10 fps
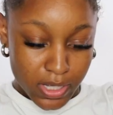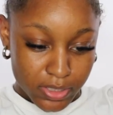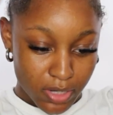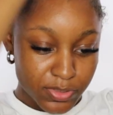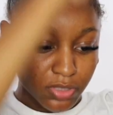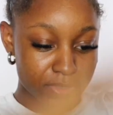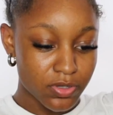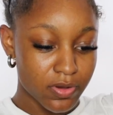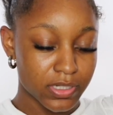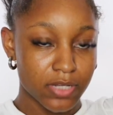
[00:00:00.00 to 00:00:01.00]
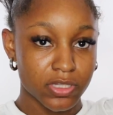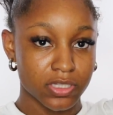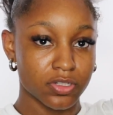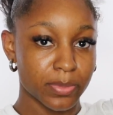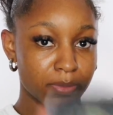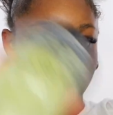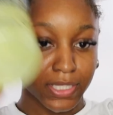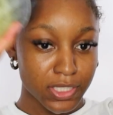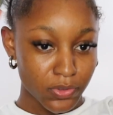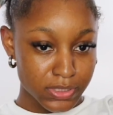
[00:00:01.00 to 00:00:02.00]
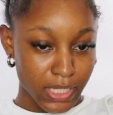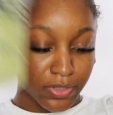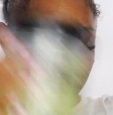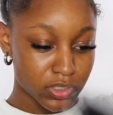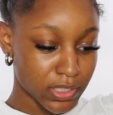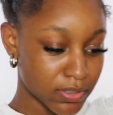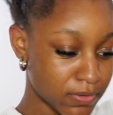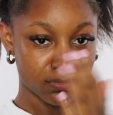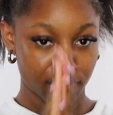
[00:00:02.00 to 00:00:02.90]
Now I'm just going to be going in with a little bit of my Eco Styler gel.